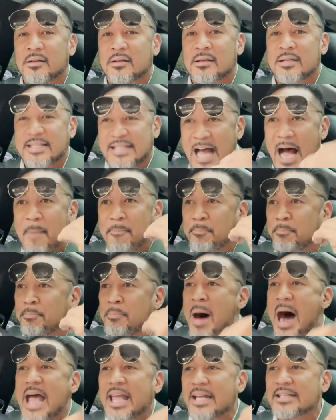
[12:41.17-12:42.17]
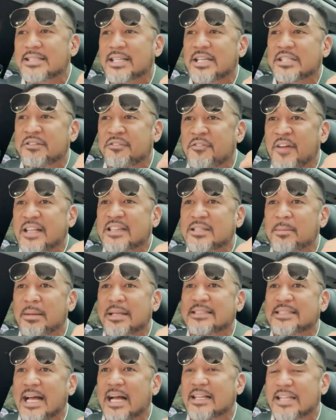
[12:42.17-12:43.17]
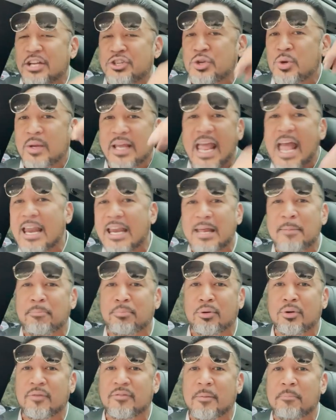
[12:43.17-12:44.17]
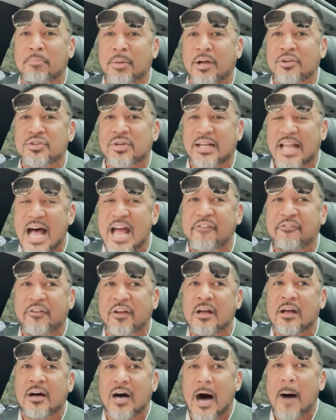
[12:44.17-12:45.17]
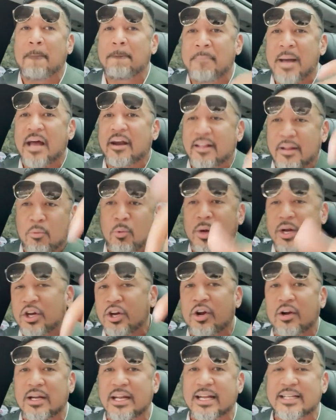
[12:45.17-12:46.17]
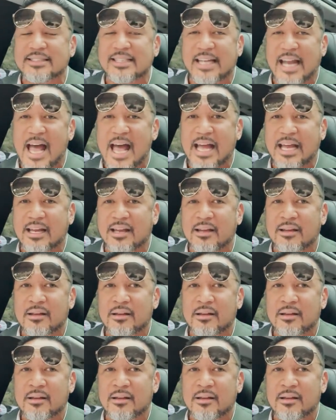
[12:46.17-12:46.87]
Stop buying into this victim mentality that you can't improve and build your life up better than what it currently is today.